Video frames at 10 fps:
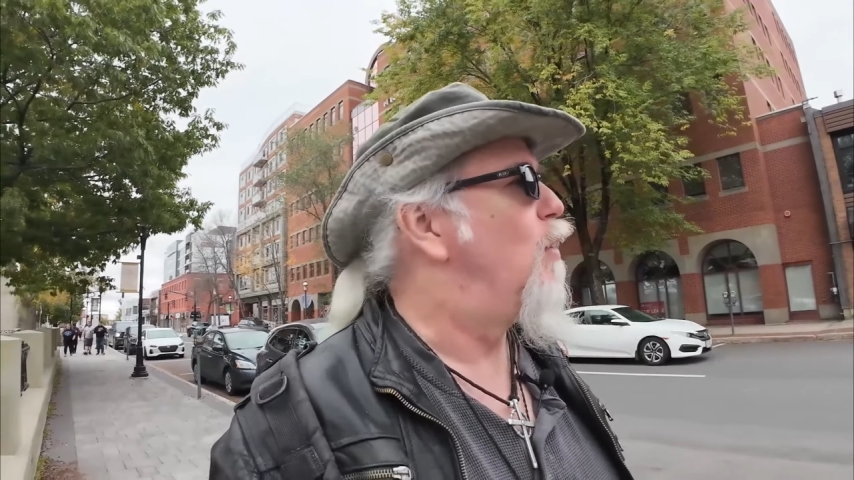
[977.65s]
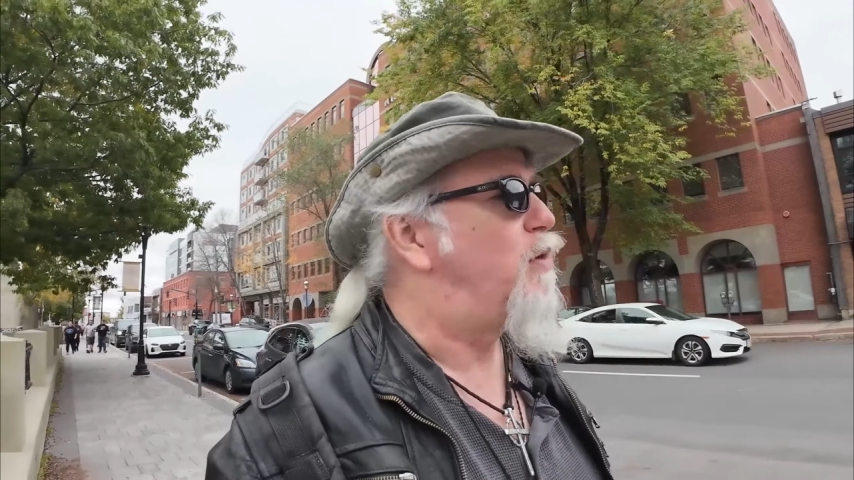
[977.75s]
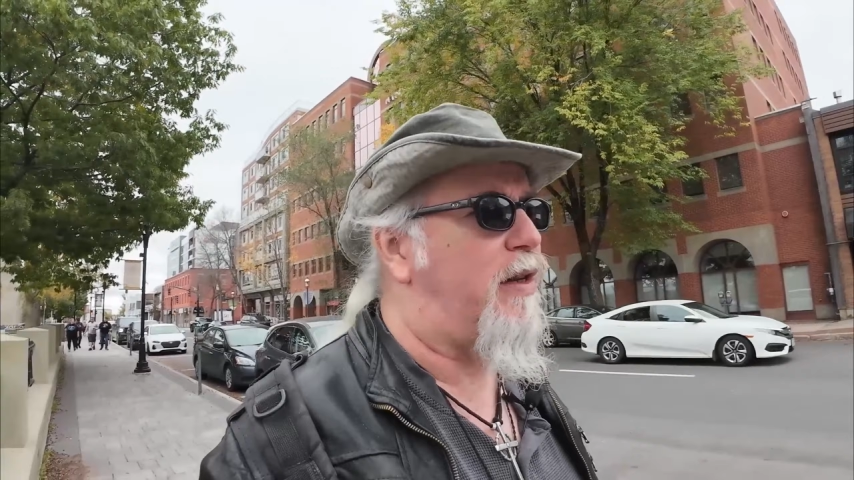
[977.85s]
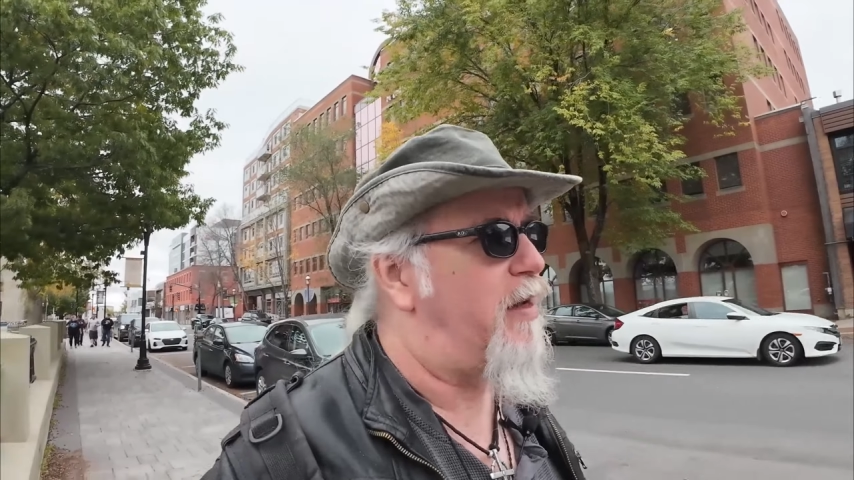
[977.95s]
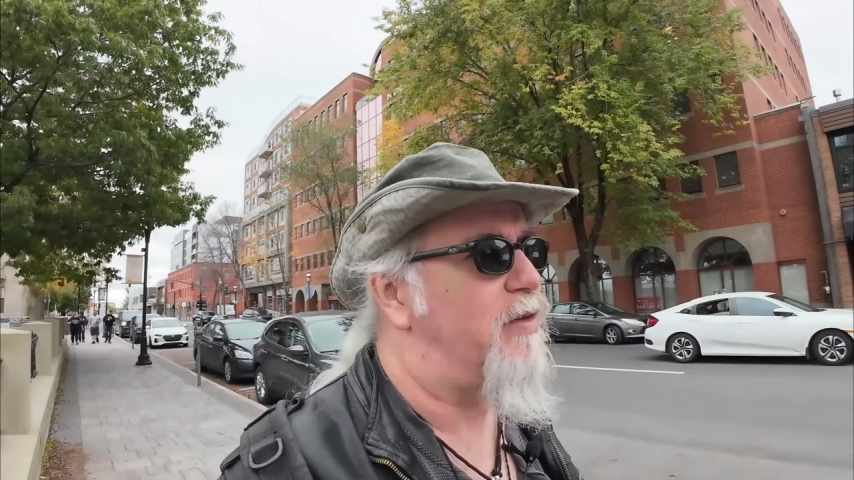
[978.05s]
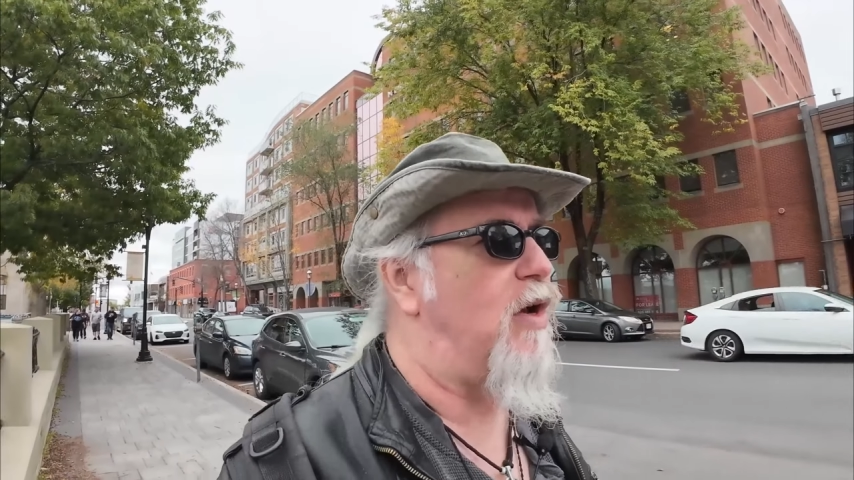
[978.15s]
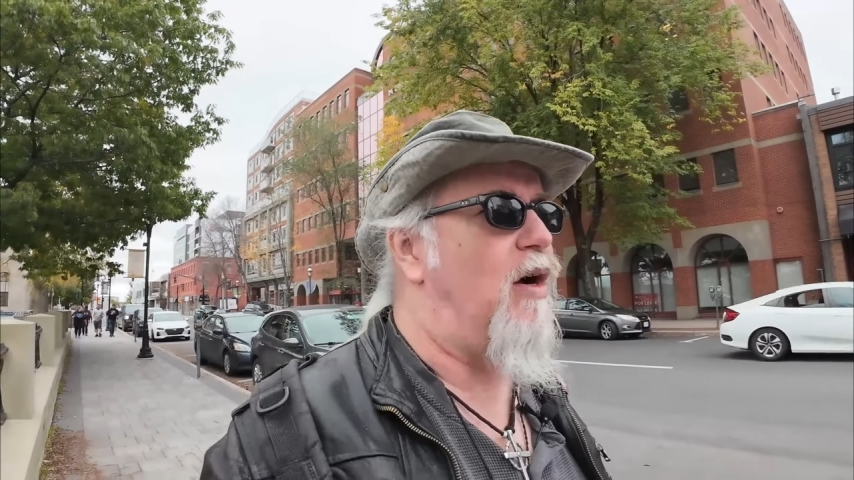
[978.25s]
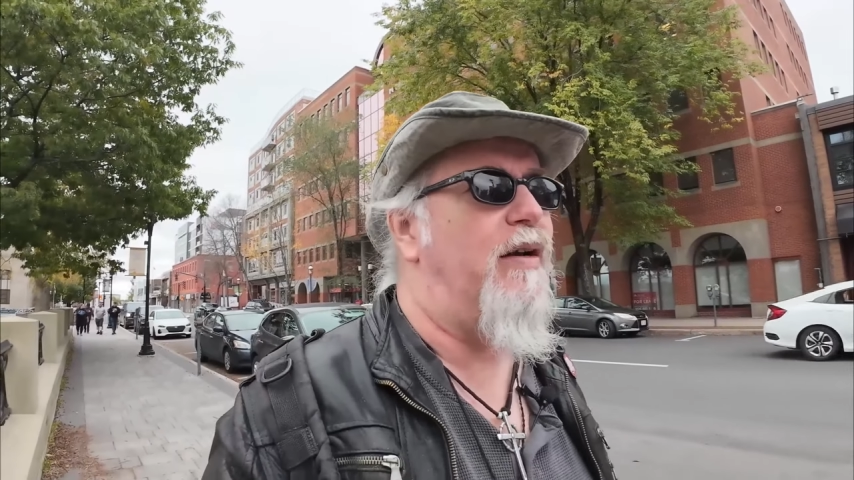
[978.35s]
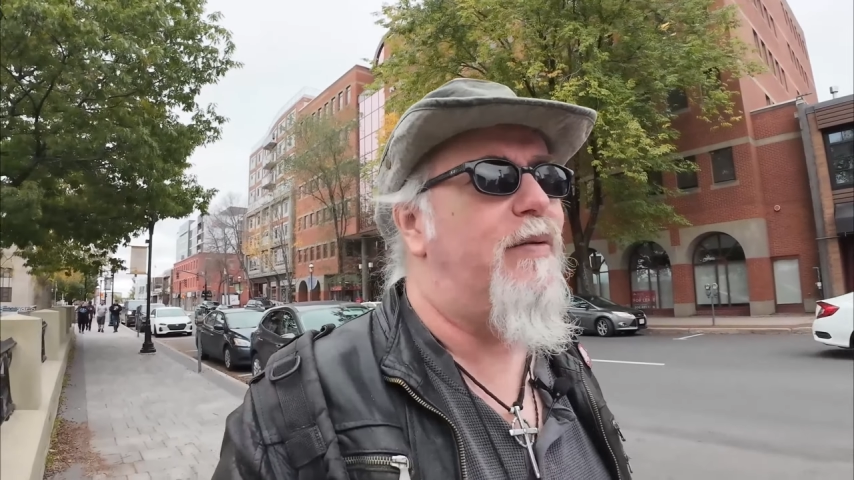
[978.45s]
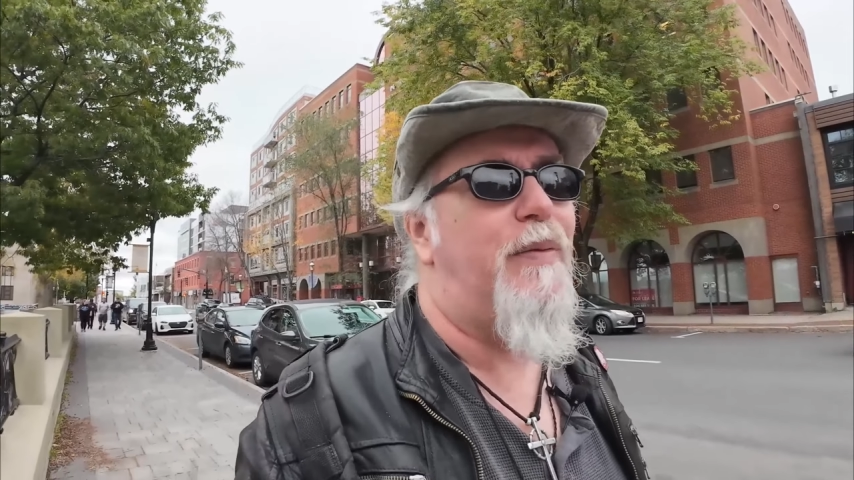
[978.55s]
which I think is
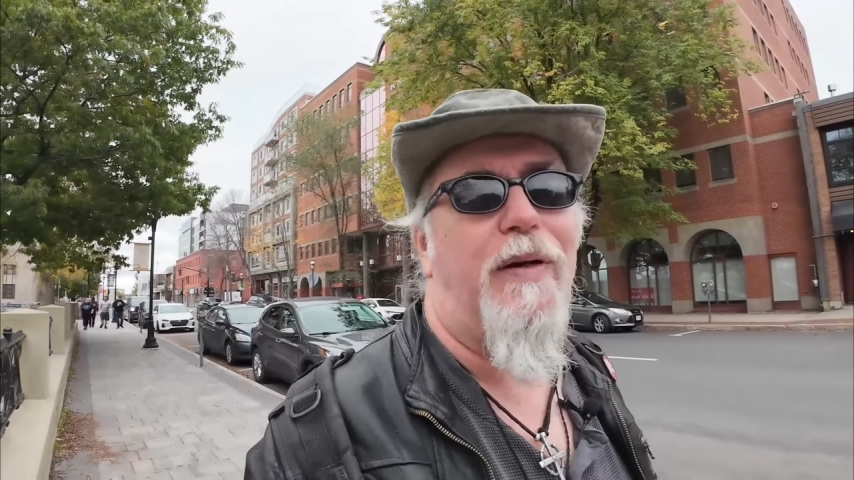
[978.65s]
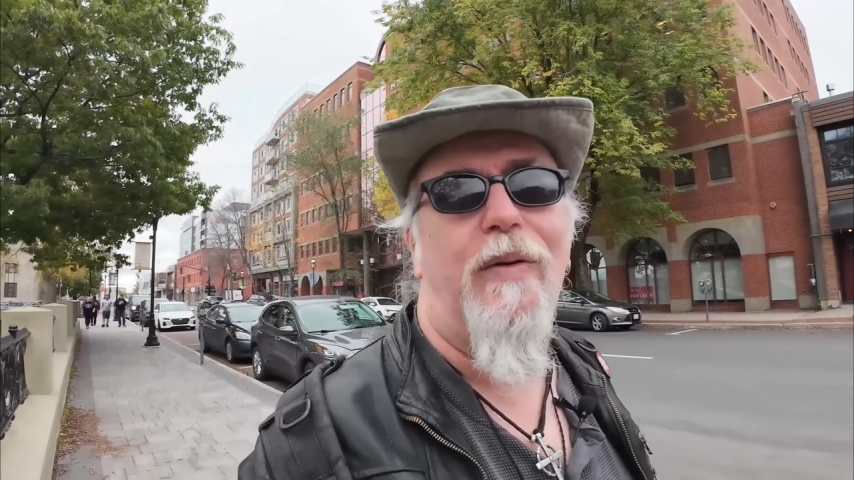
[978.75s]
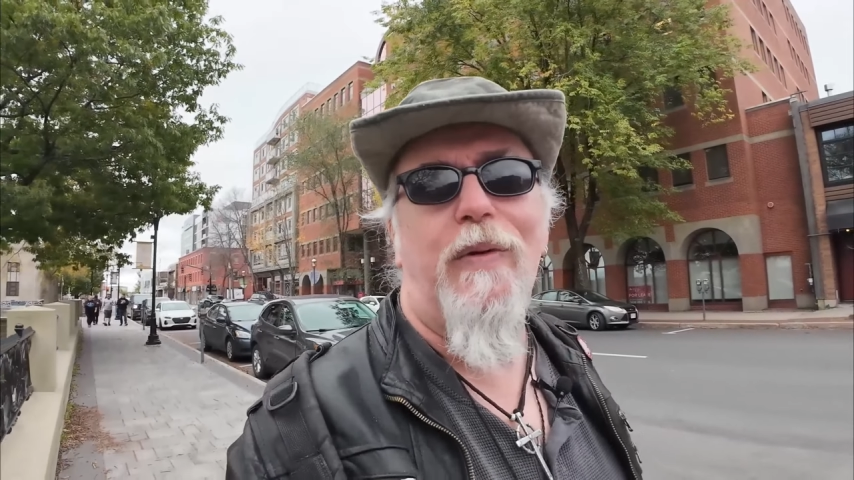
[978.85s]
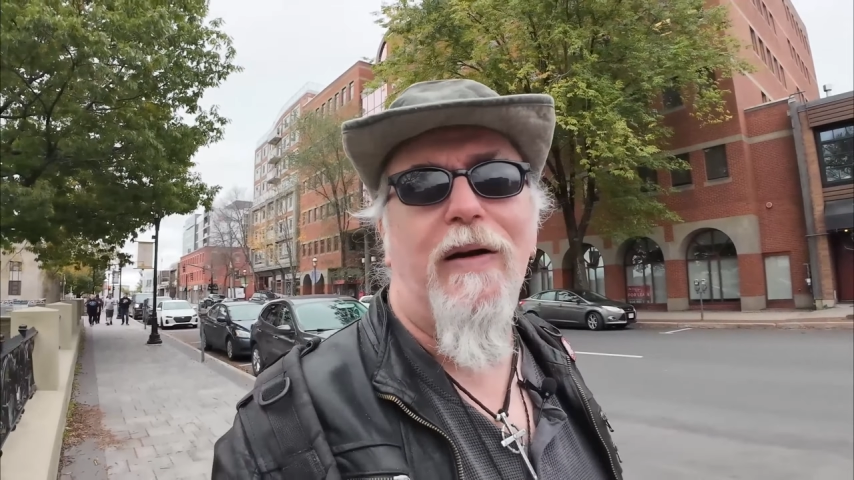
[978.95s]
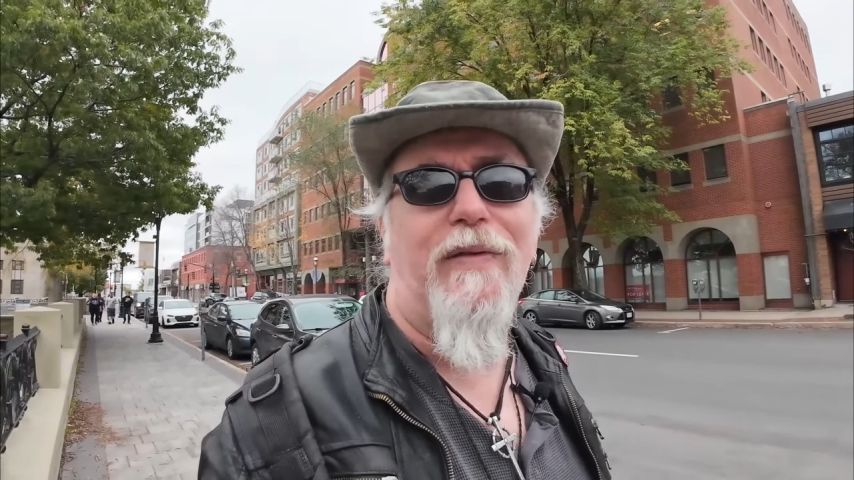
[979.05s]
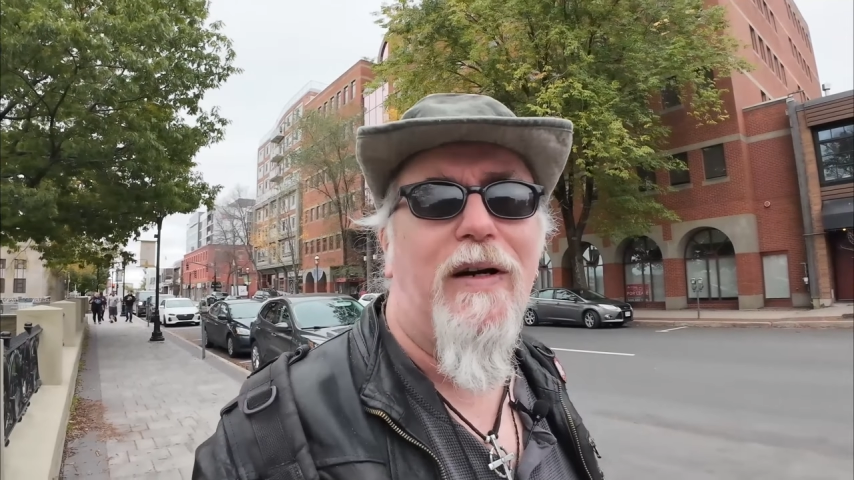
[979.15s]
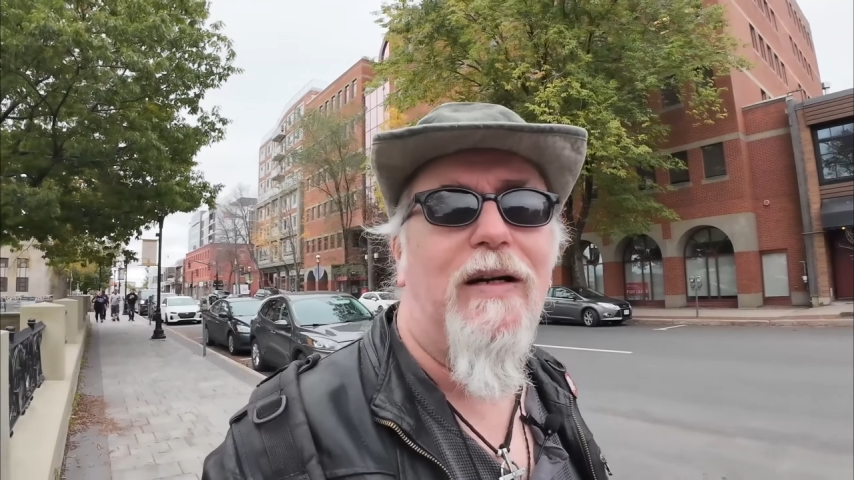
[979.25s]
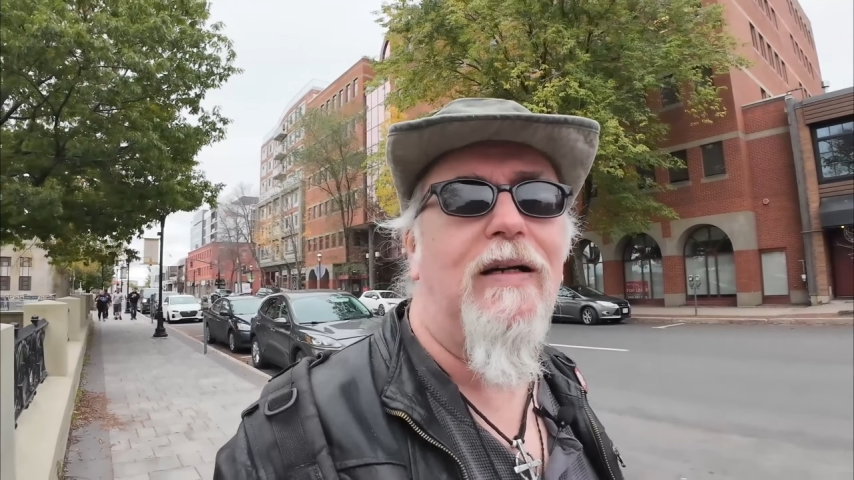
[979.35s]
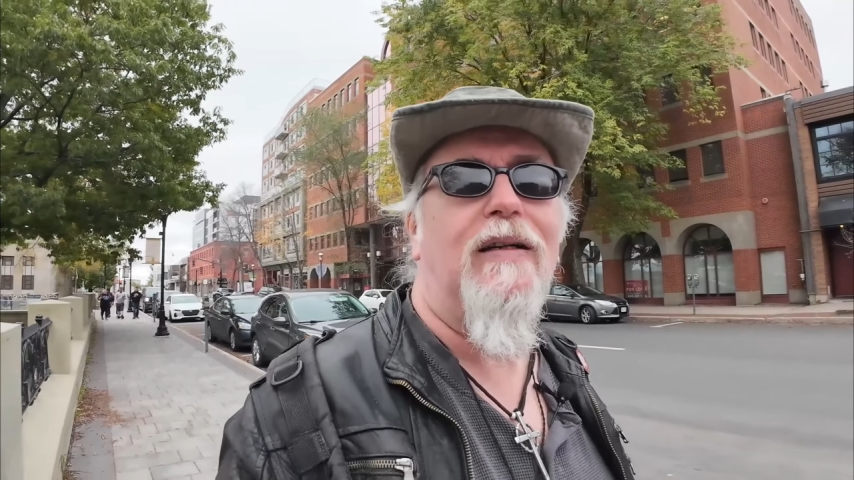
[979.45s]
odd, but whatever.